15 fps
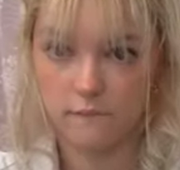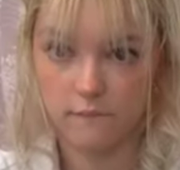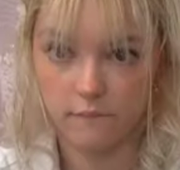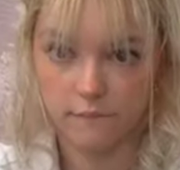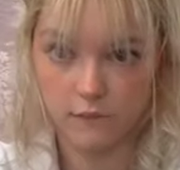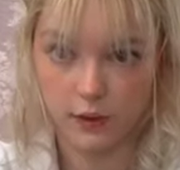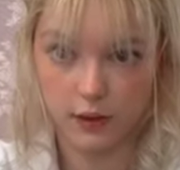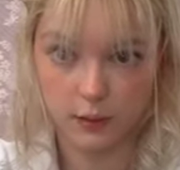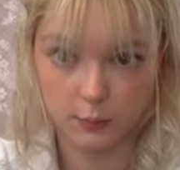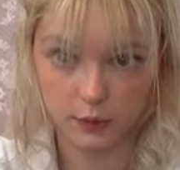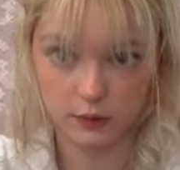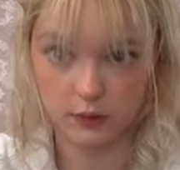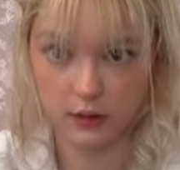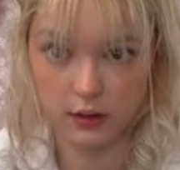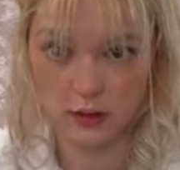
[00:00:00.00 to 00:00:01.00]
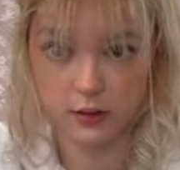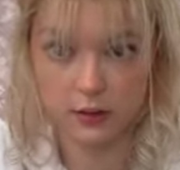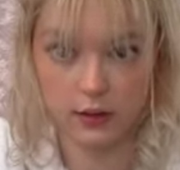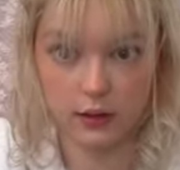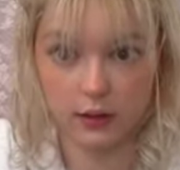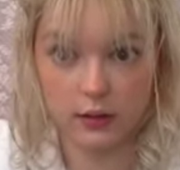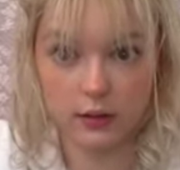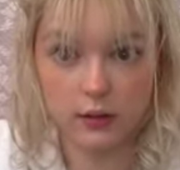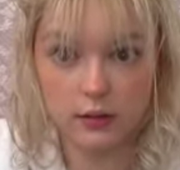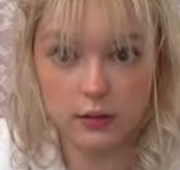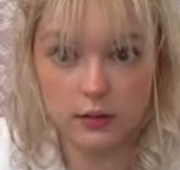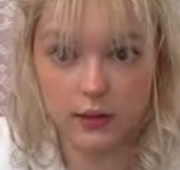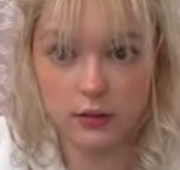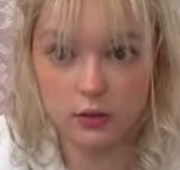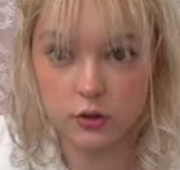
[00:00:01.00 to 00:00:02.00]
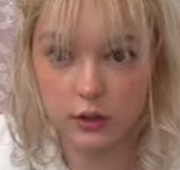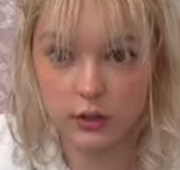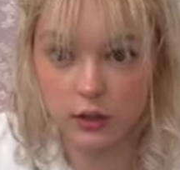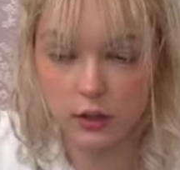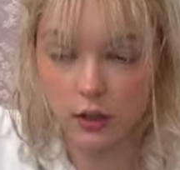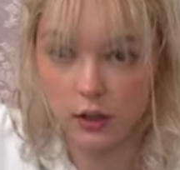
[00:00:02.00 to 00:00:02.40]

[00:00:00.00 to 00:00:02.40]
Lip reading: But I'm just gonna take another section,